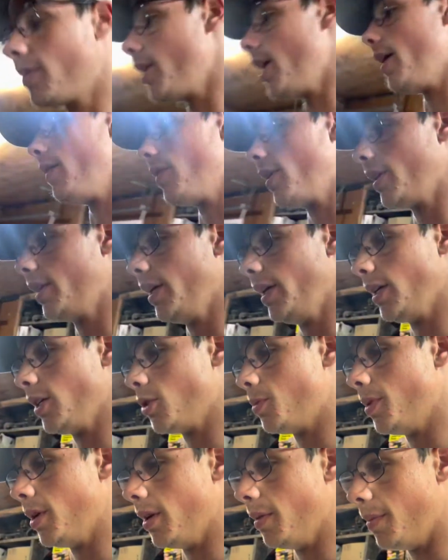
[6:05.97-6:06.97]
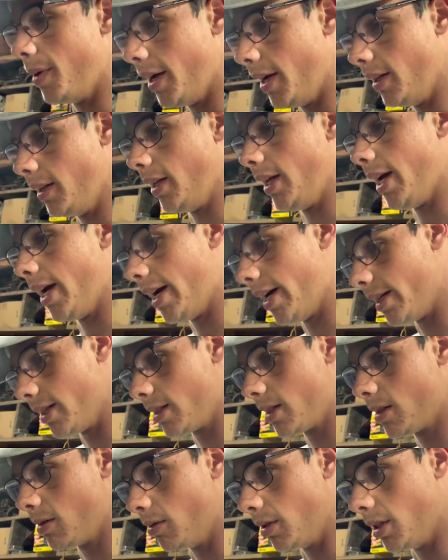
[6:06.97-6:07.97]
Everything has been a pain in the
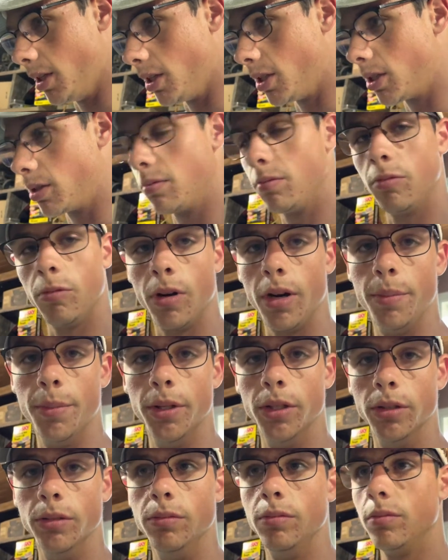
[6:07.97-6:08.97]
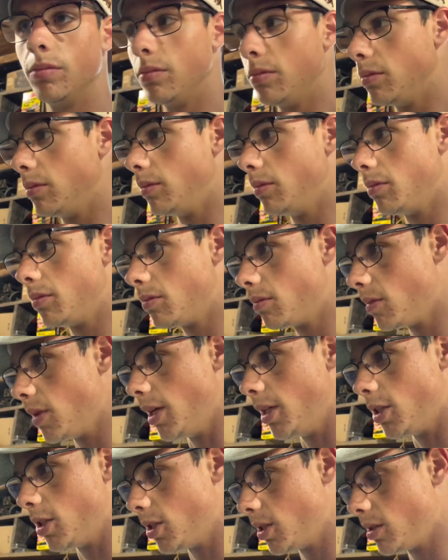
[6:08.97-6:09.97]
ass with this rebuild.
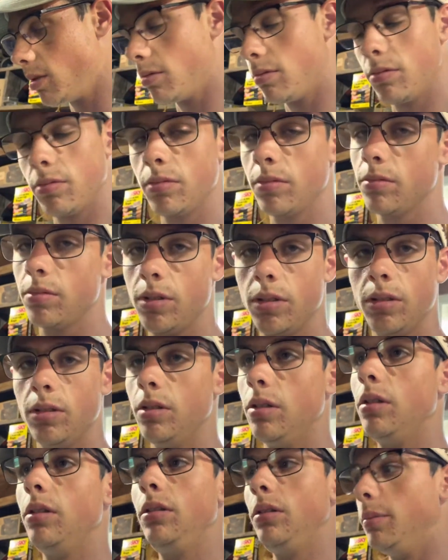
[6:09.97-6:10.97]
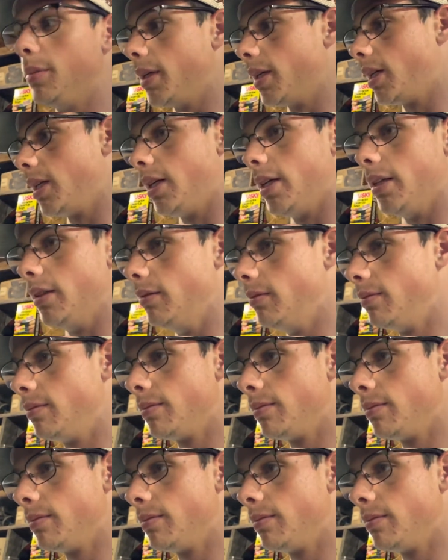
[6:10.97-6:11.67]
It's, oh my God.